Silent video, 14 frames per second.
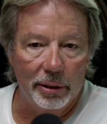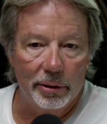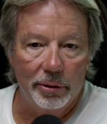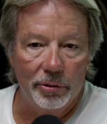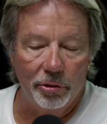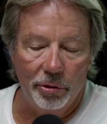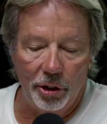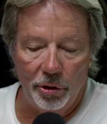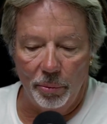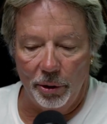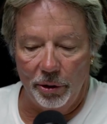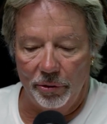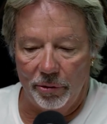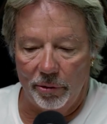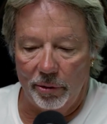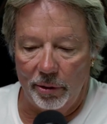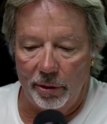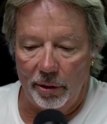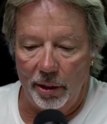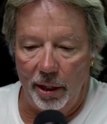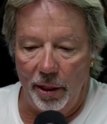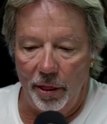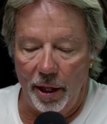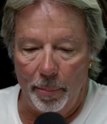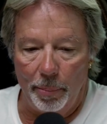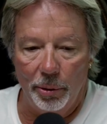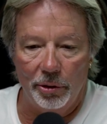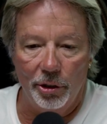So in other words, they
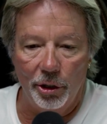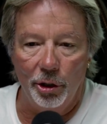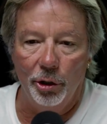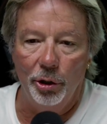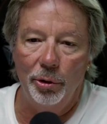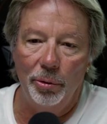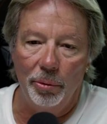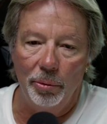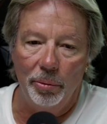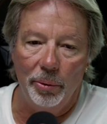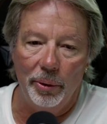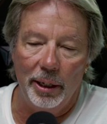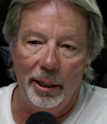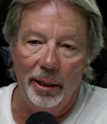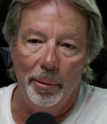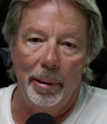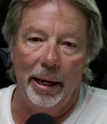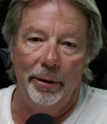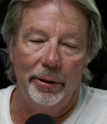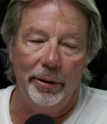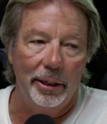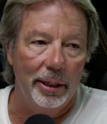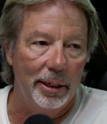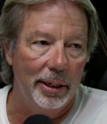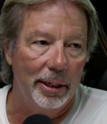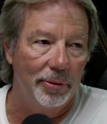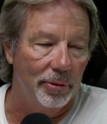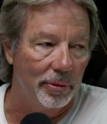put the glue in the mounting
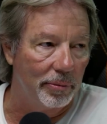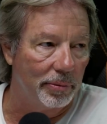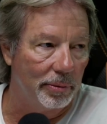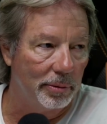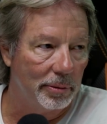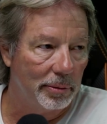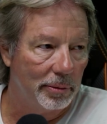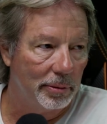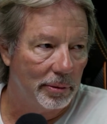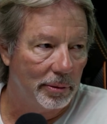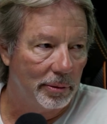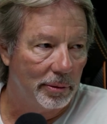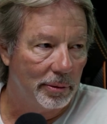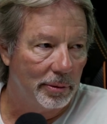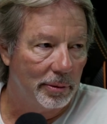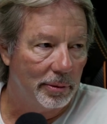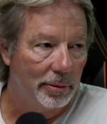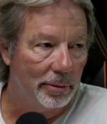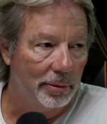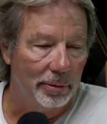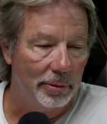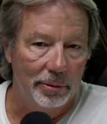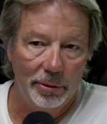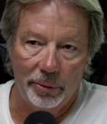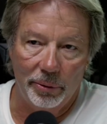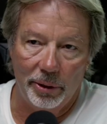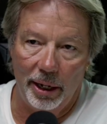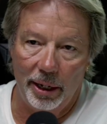adhesive.
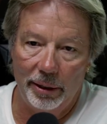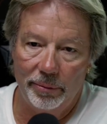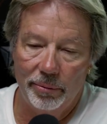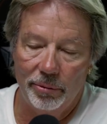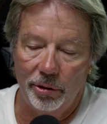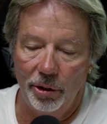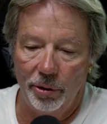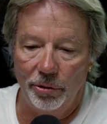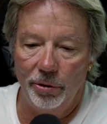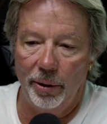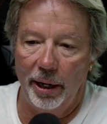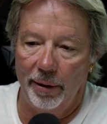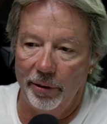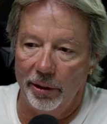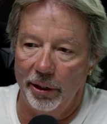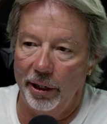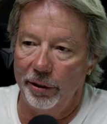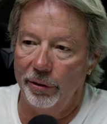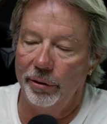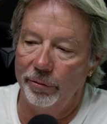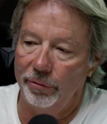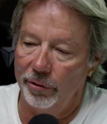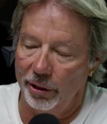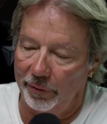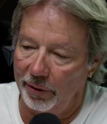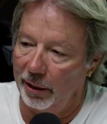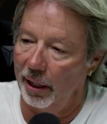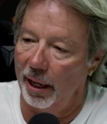Okay? So you have you have
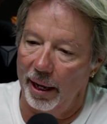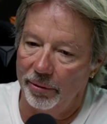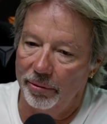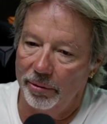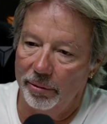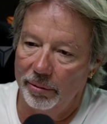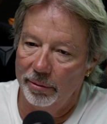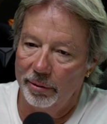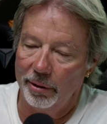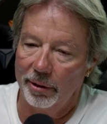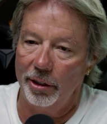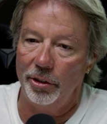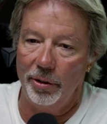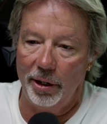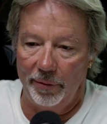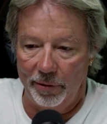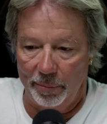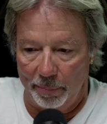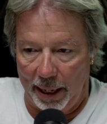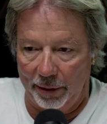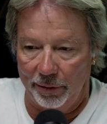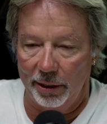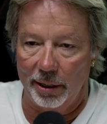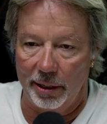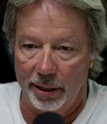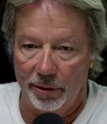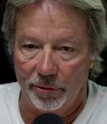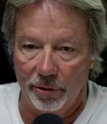the glass, and then you have the mounting
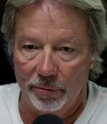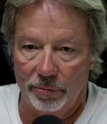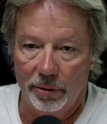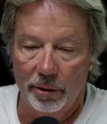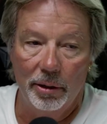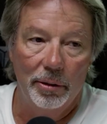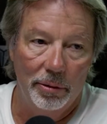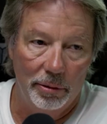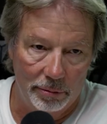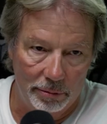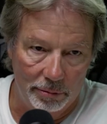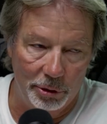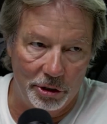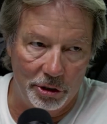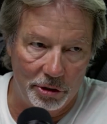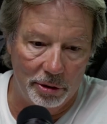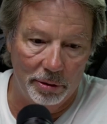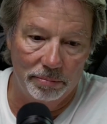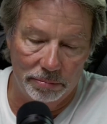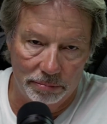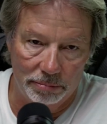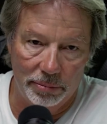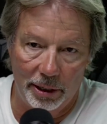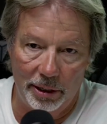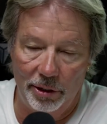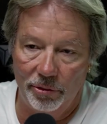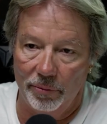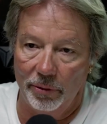adhesive, which is your
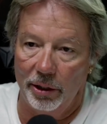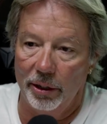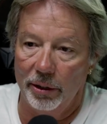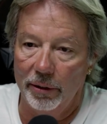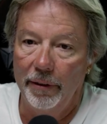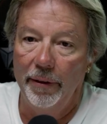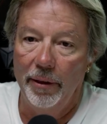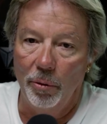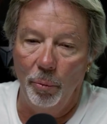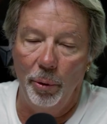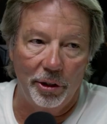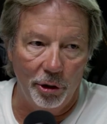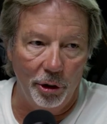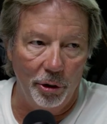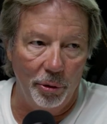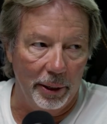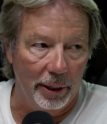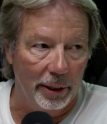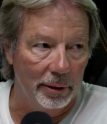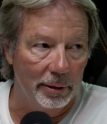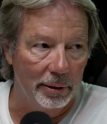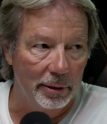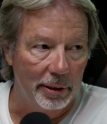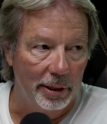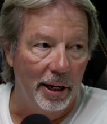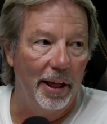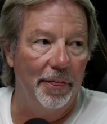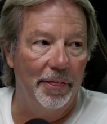adhesive layer, with glue in it.
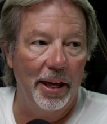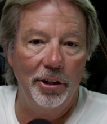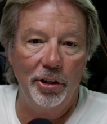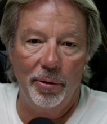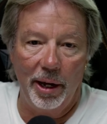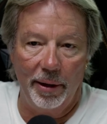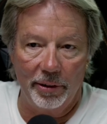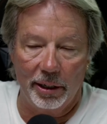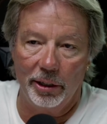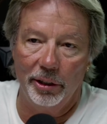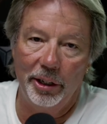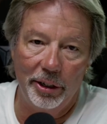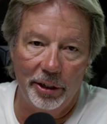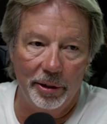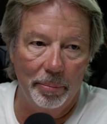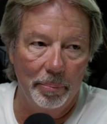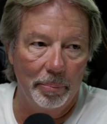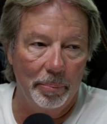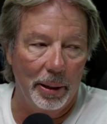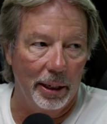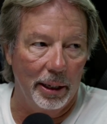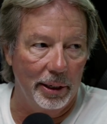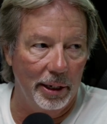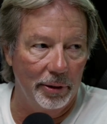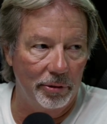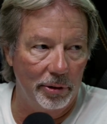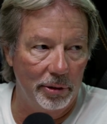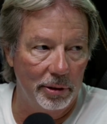And then you have a clear
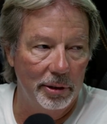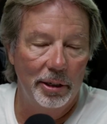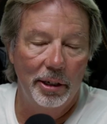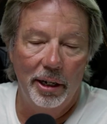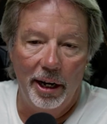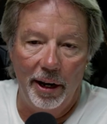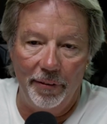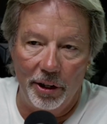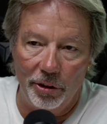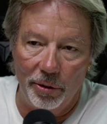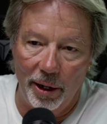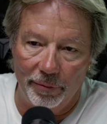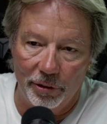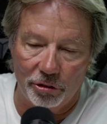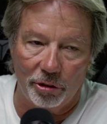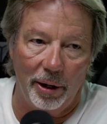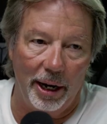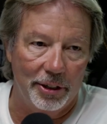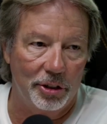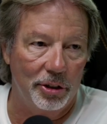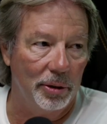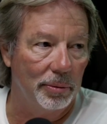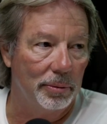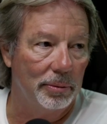polyester, and then you have a scratch coat.